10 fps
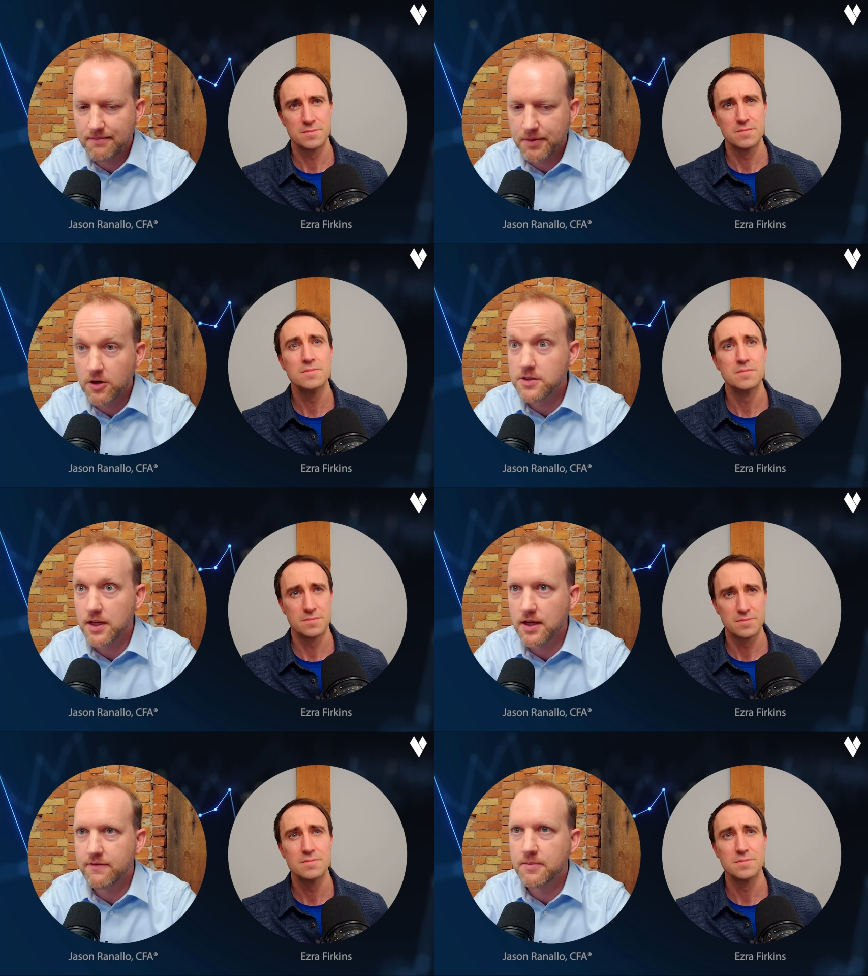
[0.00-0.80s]
Speaker 1: parts of the
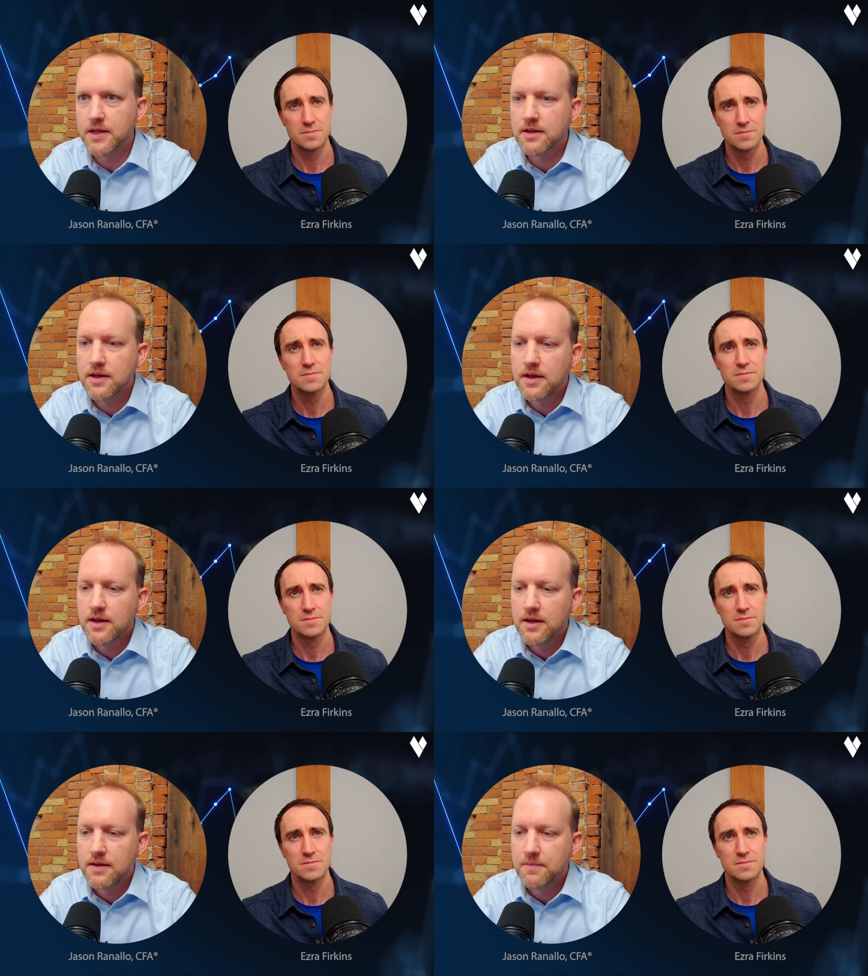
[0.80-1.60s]
government.
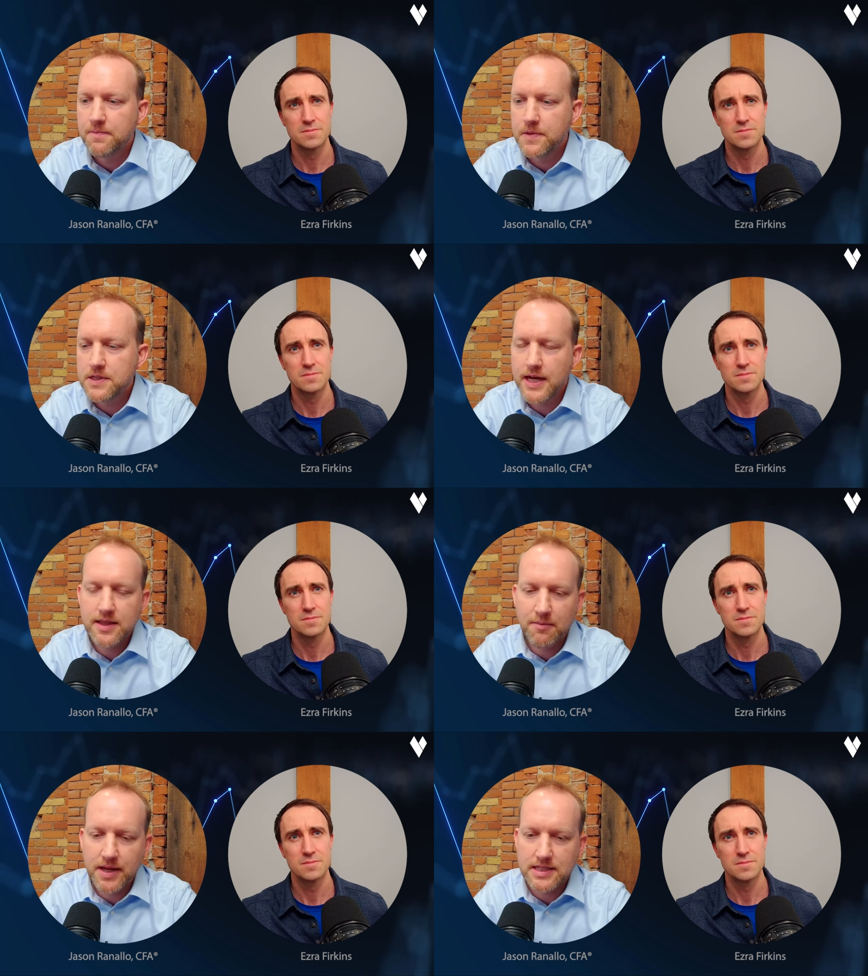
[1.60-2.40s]
Tying that back